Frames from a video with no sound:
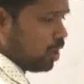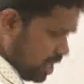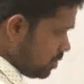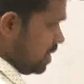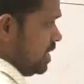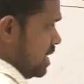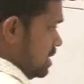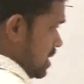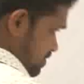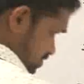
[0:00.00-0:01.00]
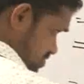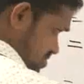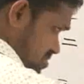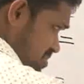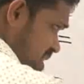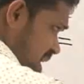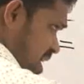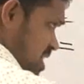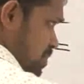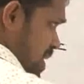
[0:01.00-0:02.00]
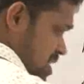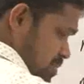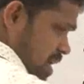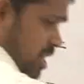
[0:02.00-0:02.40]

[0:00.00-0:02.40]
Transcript: Or you can tell that displacement